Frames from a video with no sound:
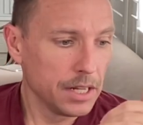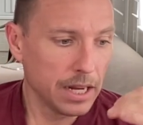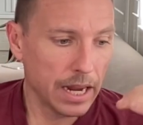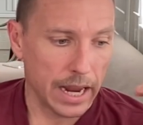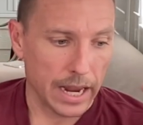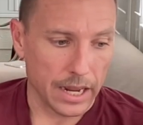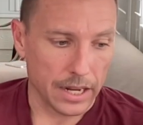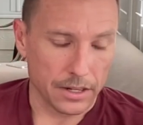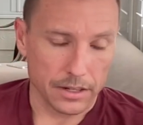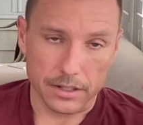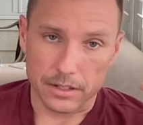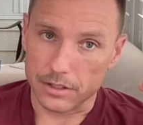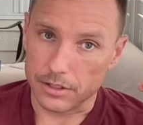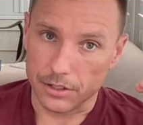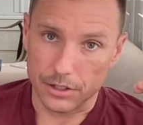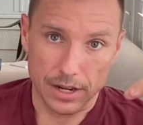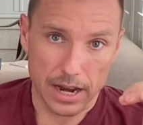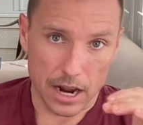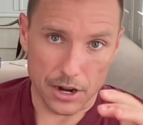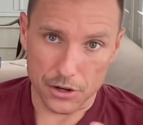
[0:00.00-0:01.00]
And
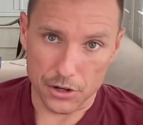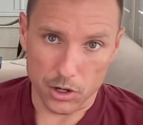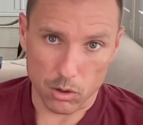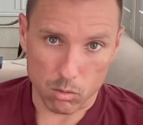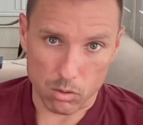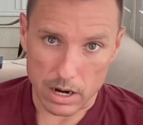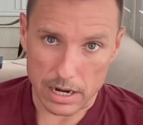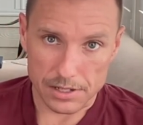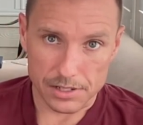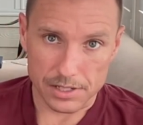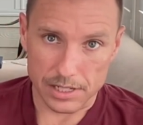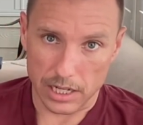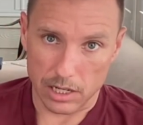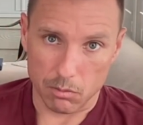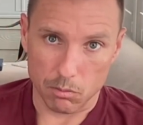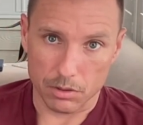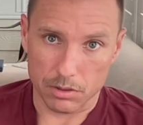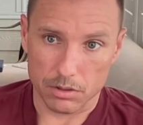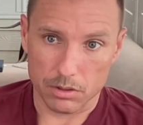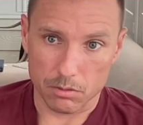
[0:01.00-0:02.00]
now you know where I
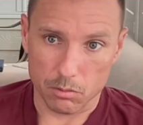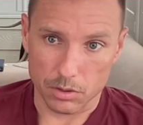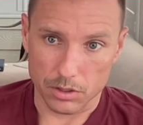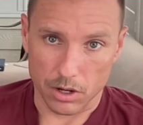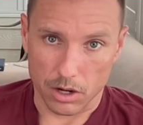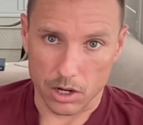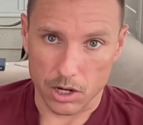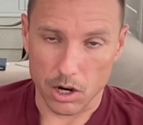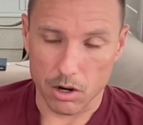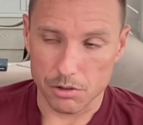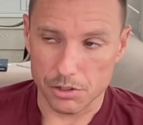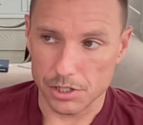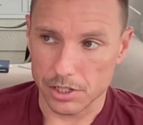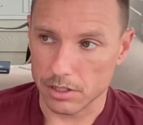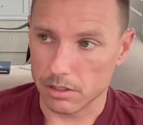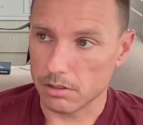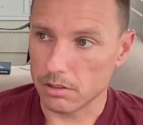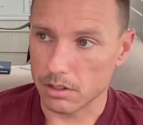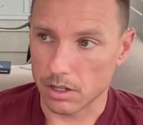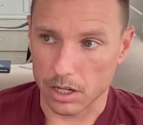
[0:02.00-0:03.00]
stand with our
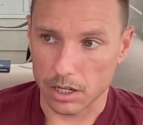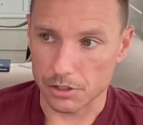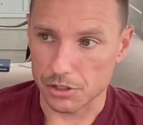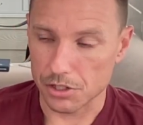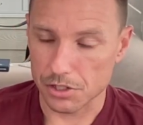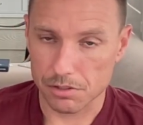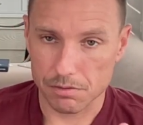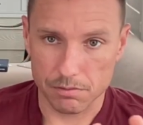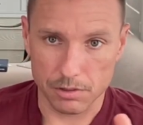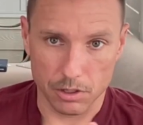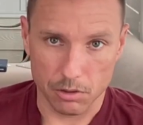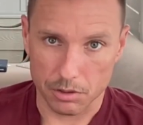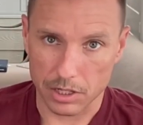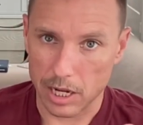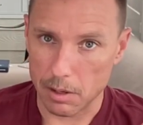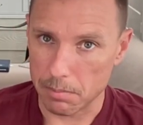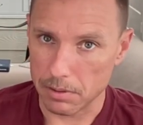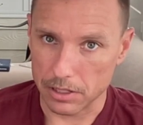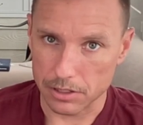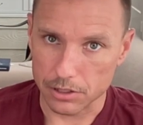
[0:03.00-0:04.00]
coaching,
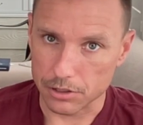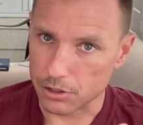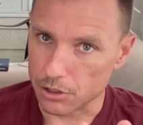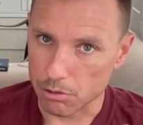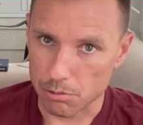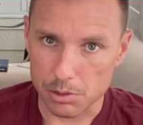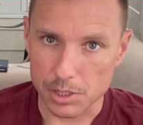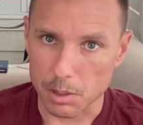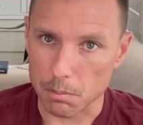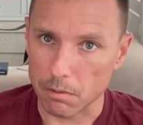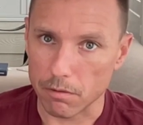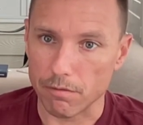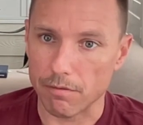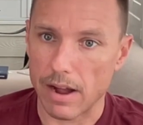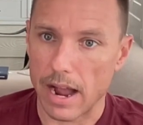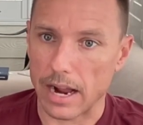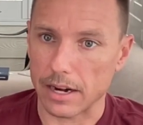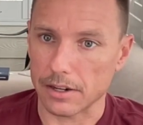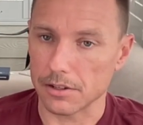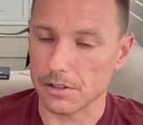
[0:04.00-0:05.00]
keeping it to two simple
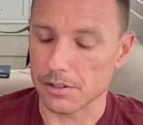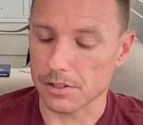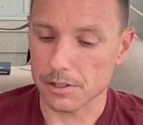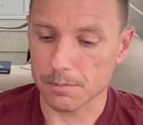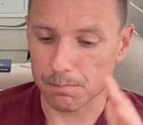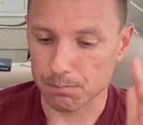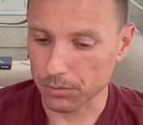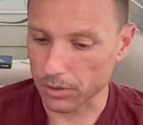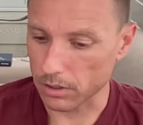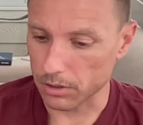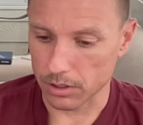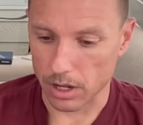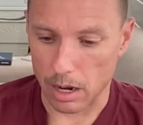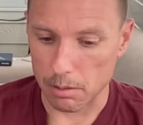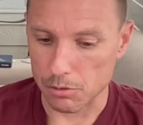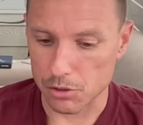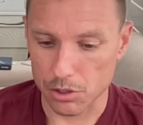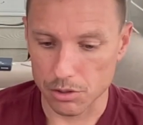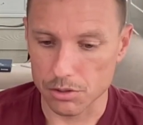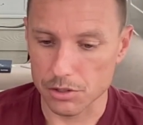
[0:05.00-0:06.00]
factors. I'm
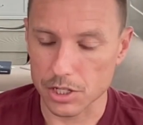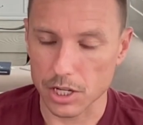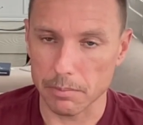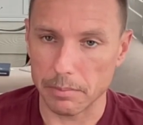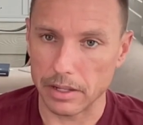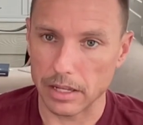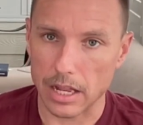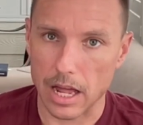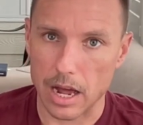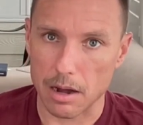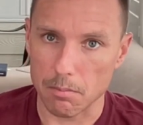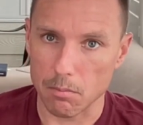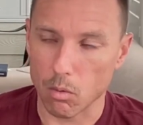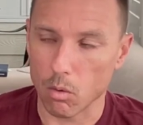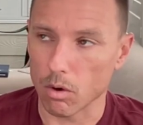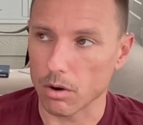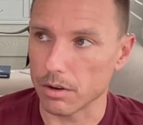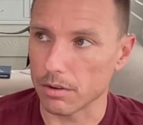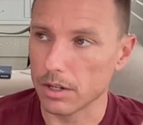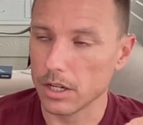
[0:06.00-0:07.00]
sure there's going to be a lot
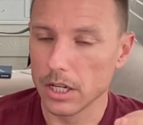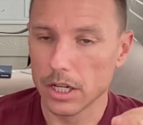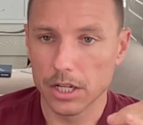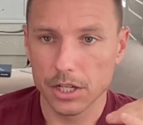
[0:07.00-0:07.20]
more,